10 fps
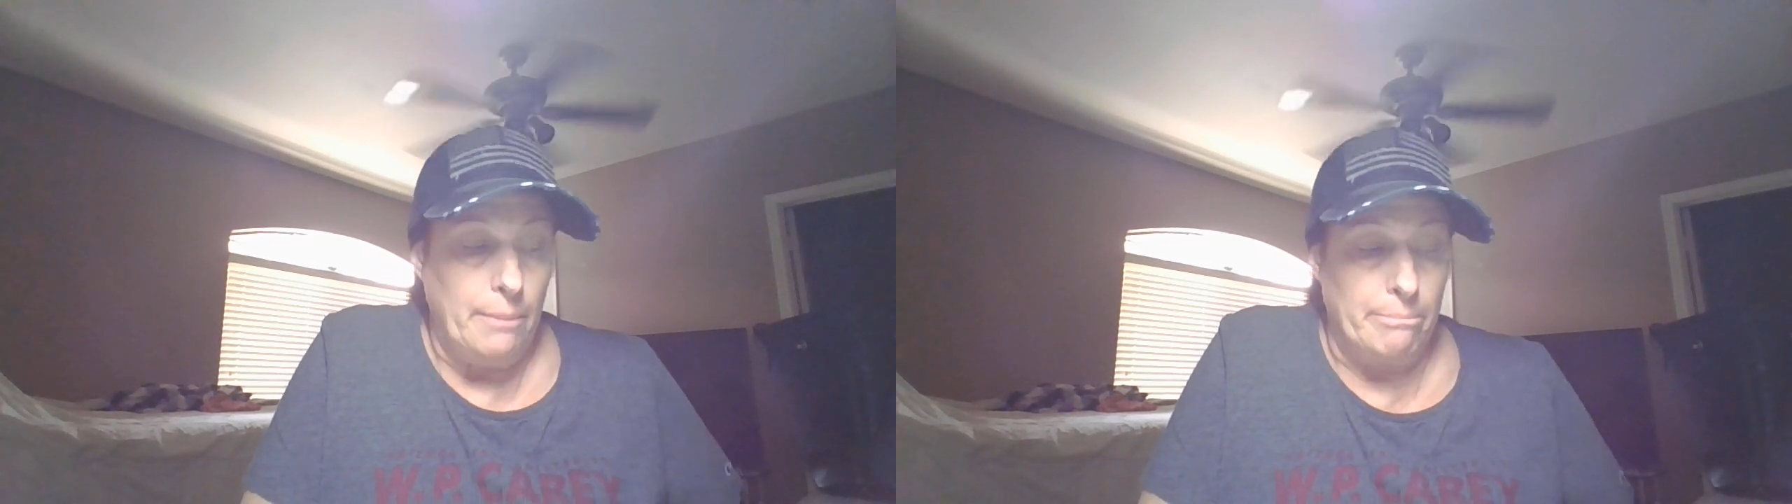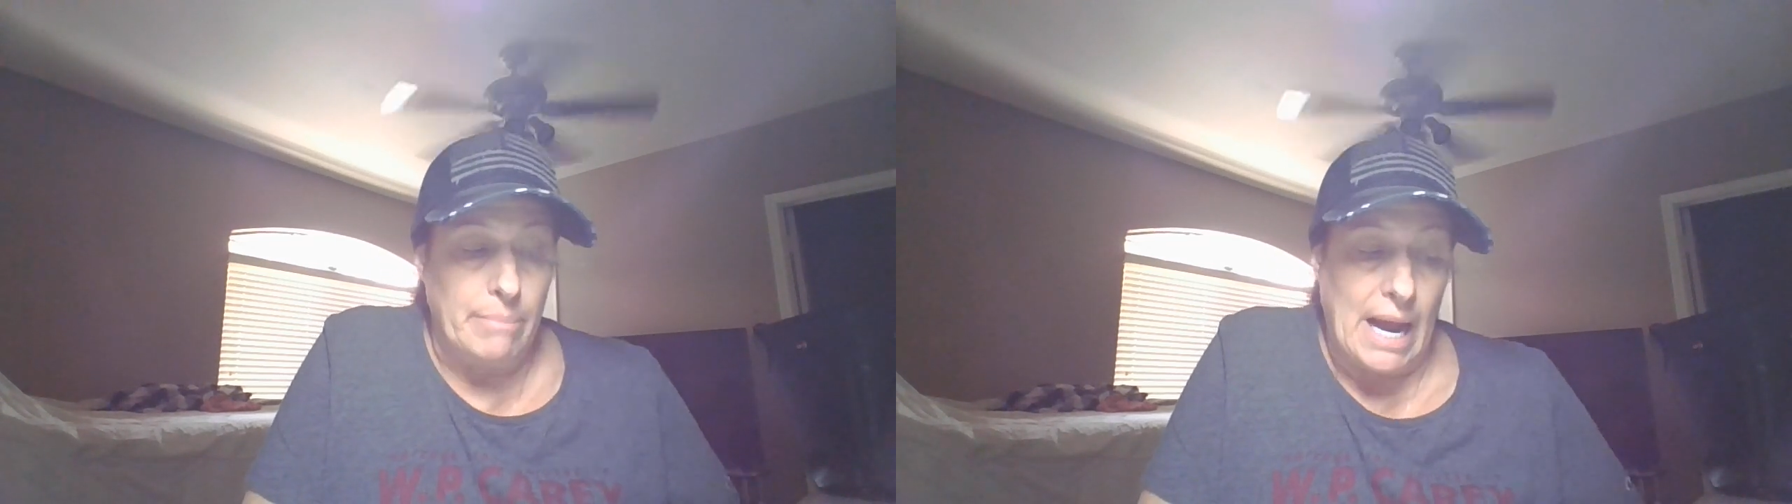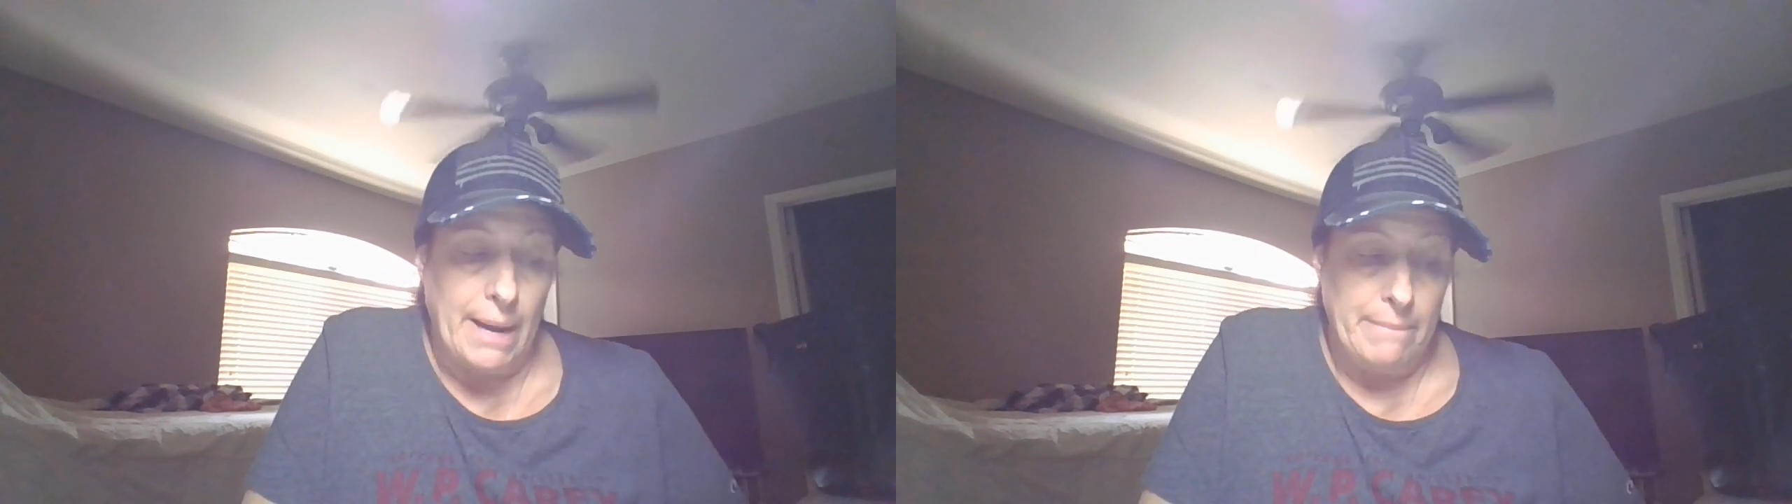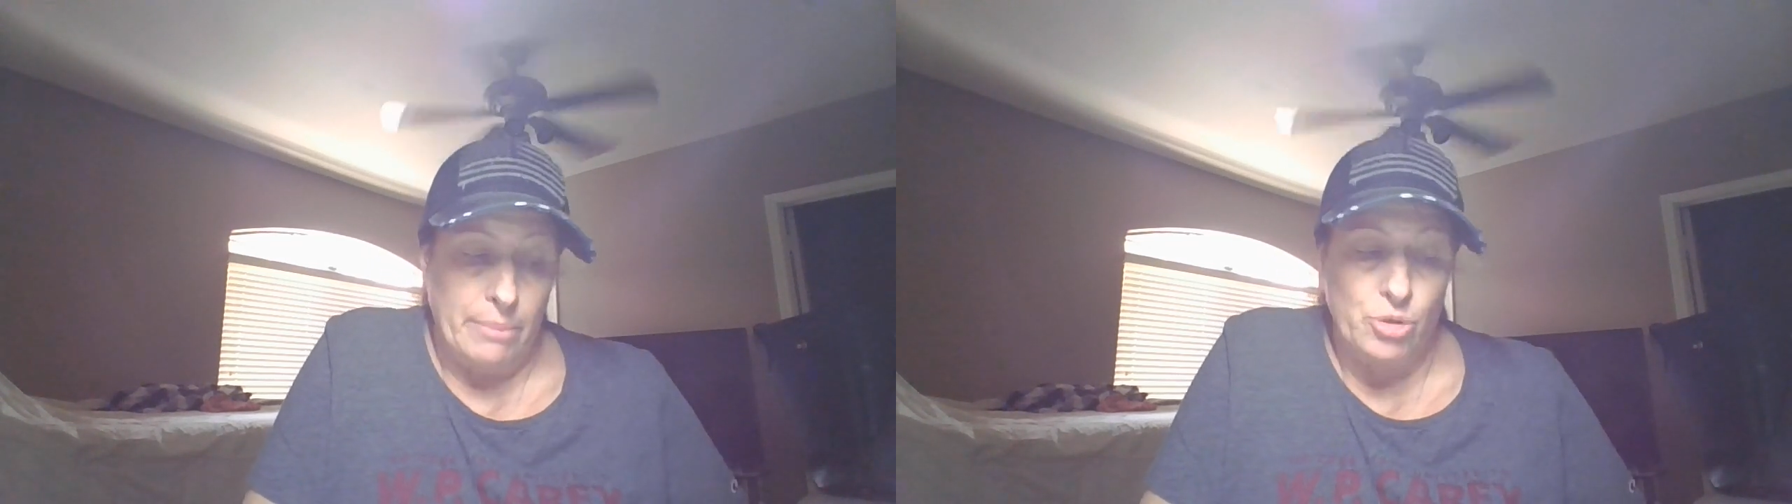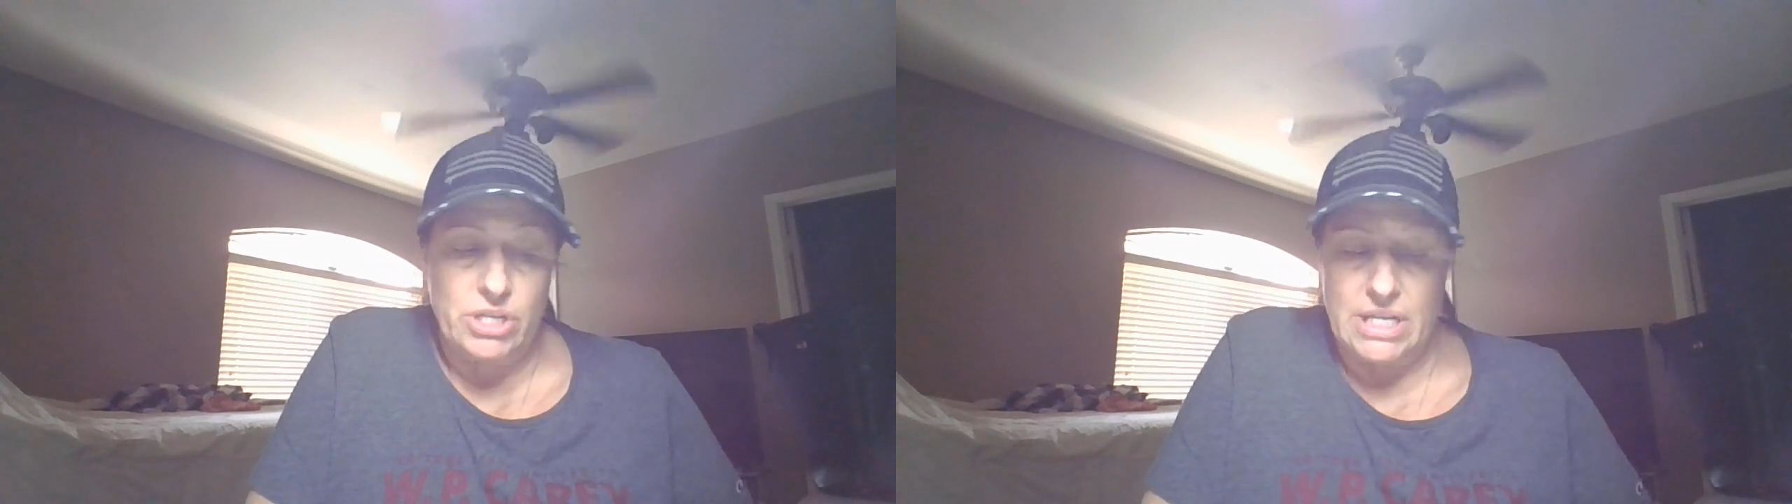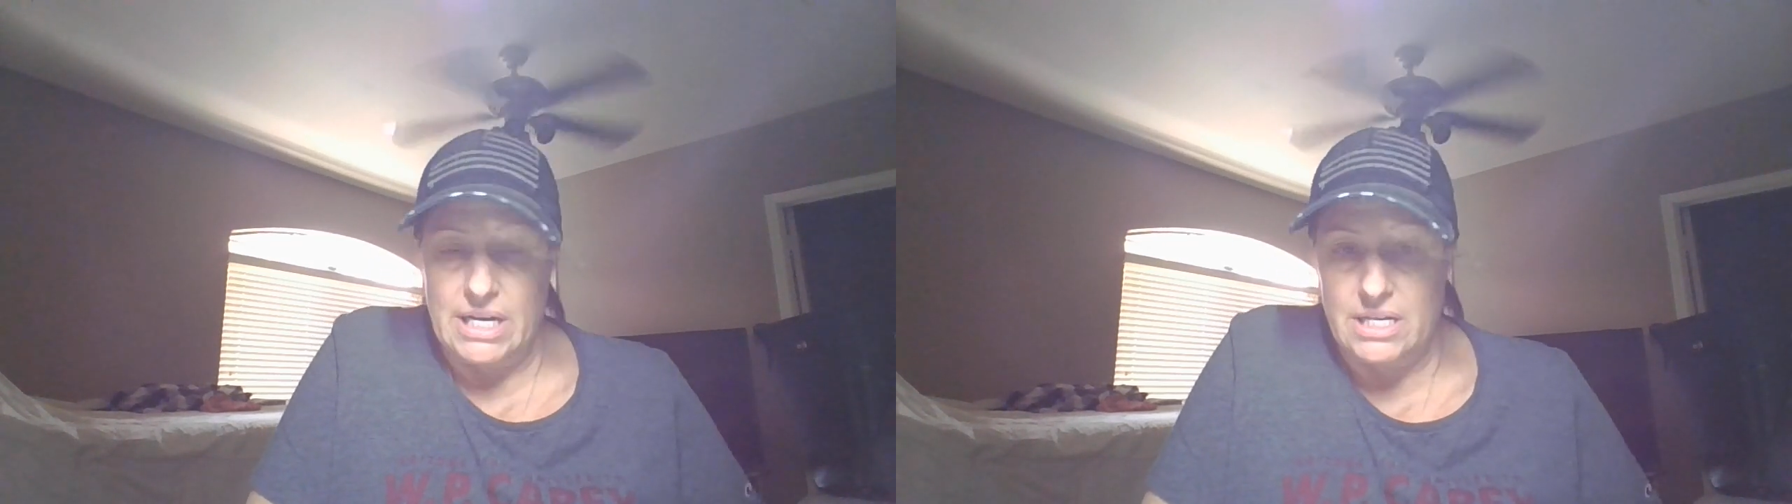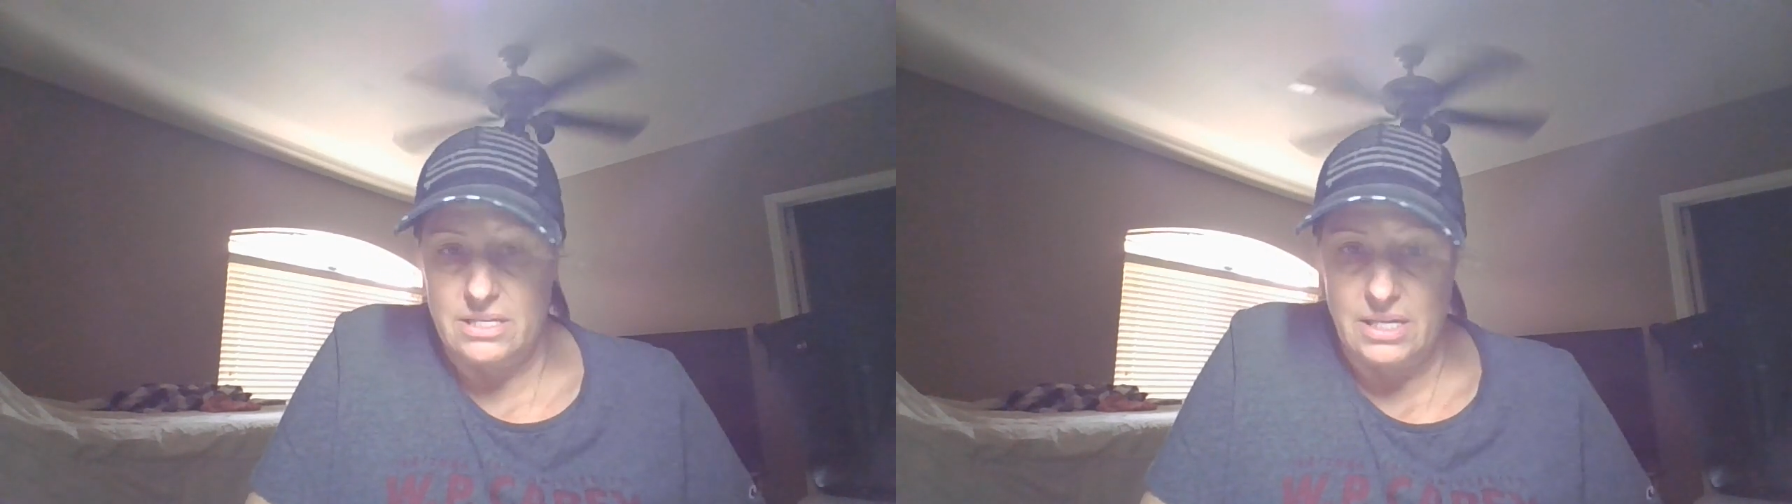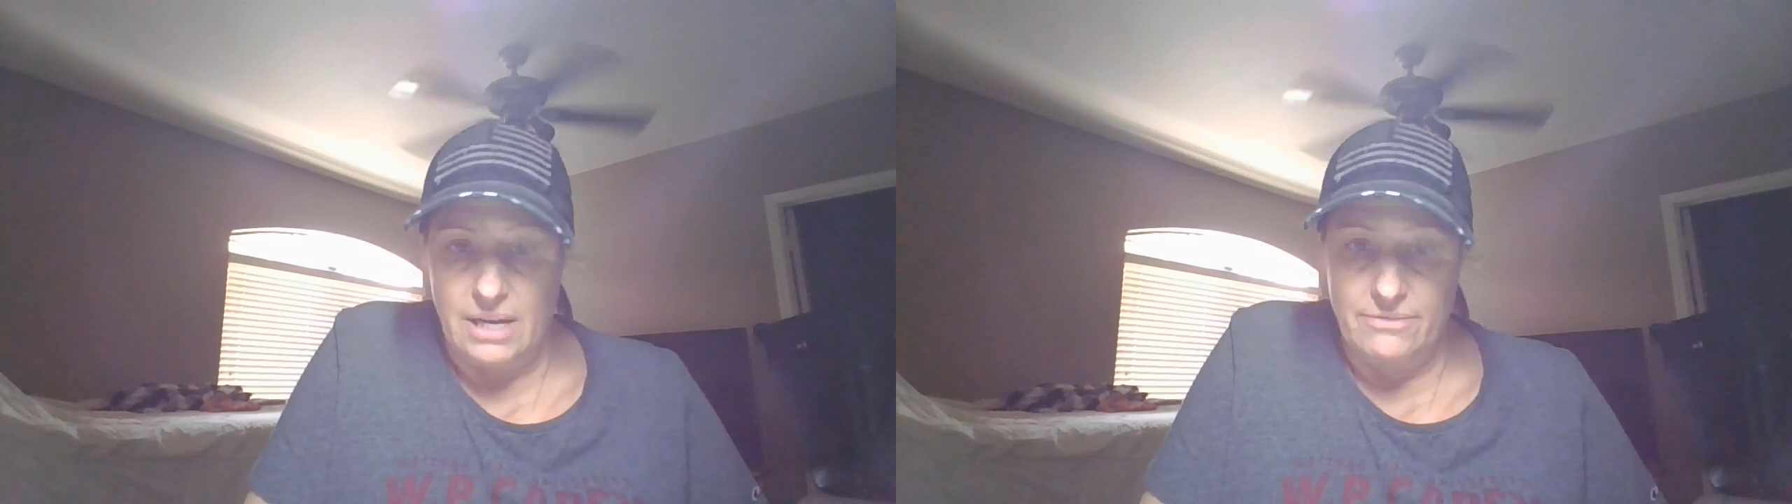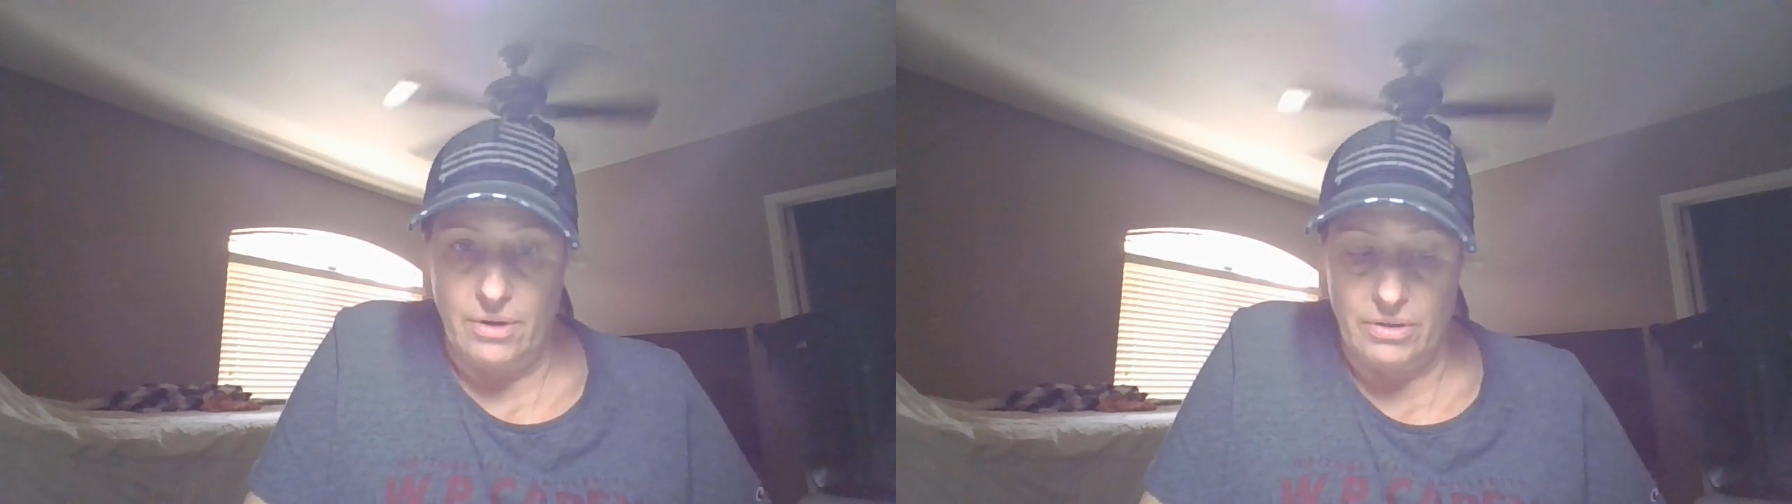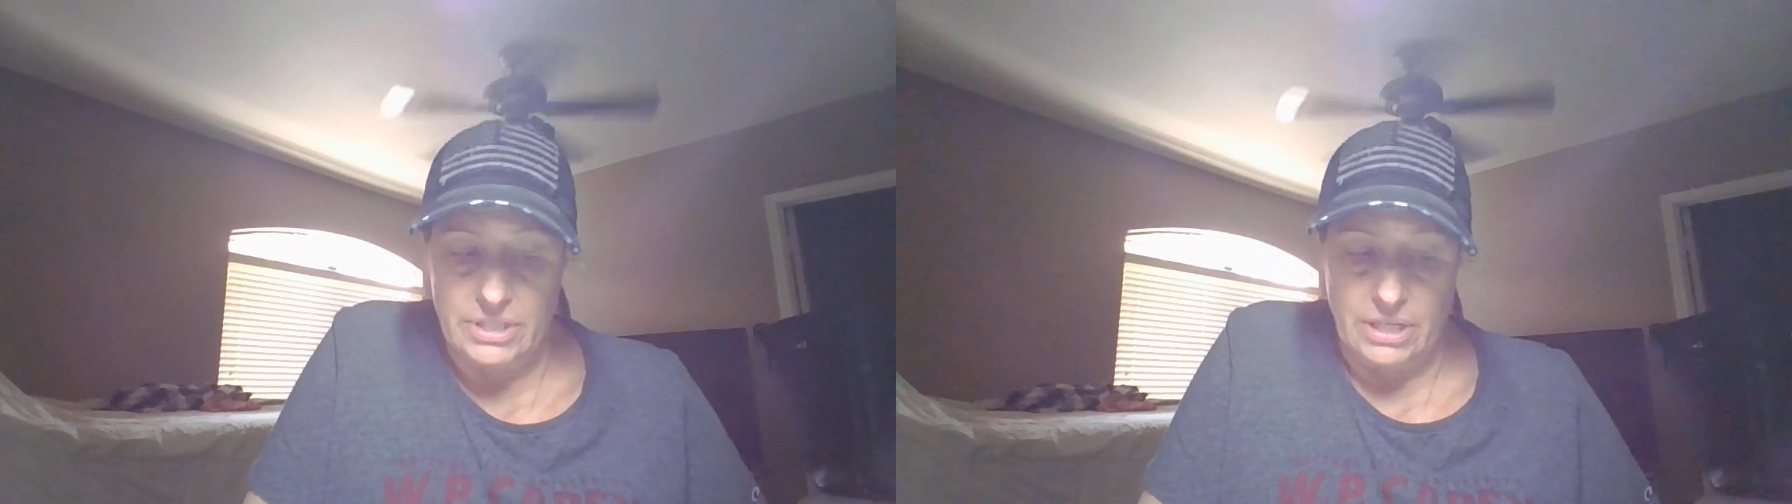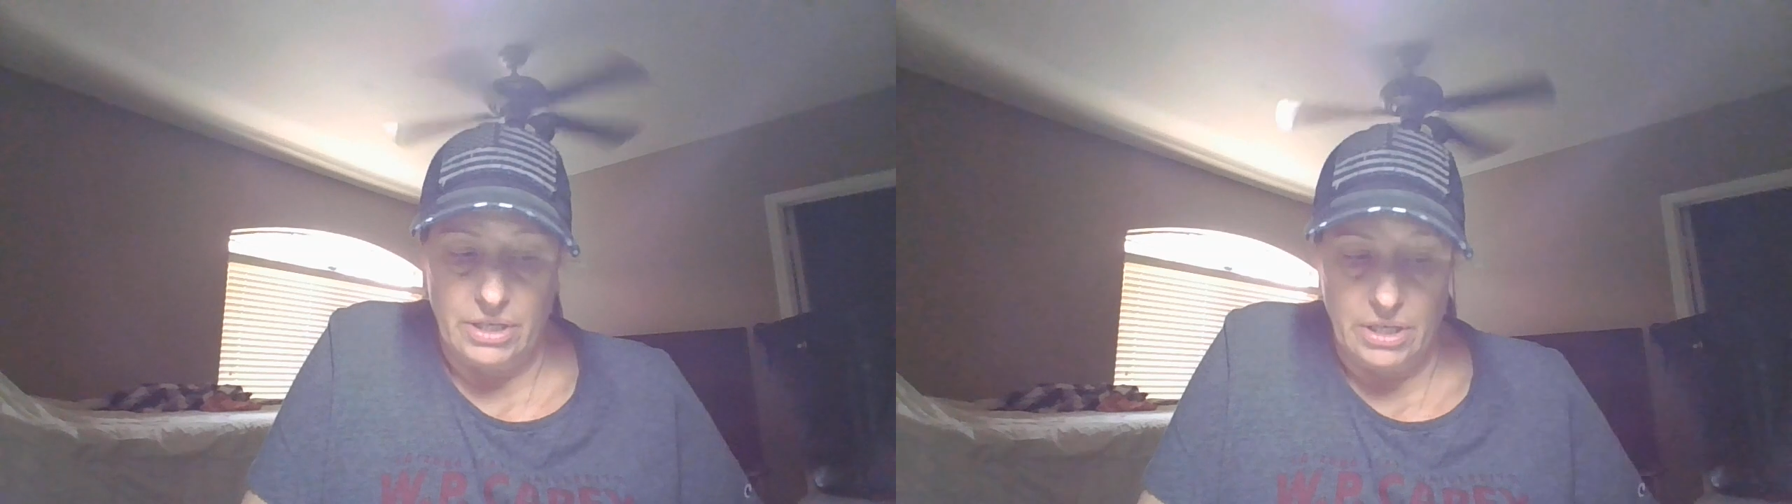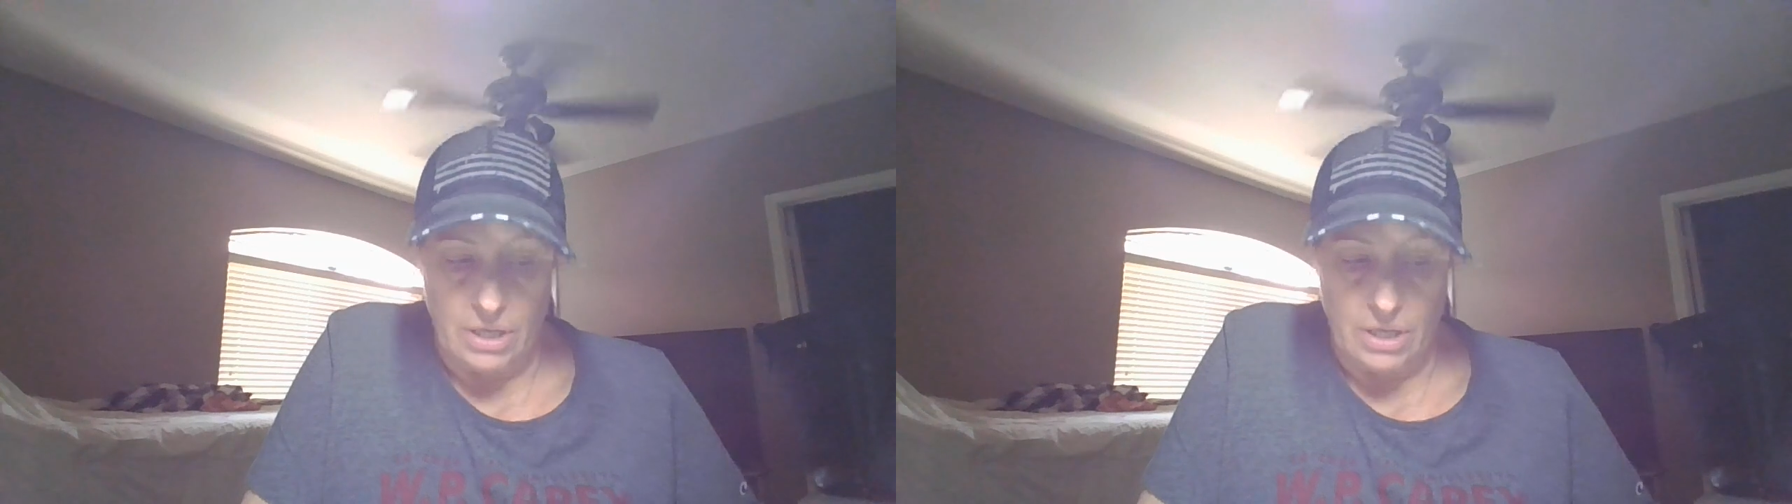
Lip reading: by member states and voluntary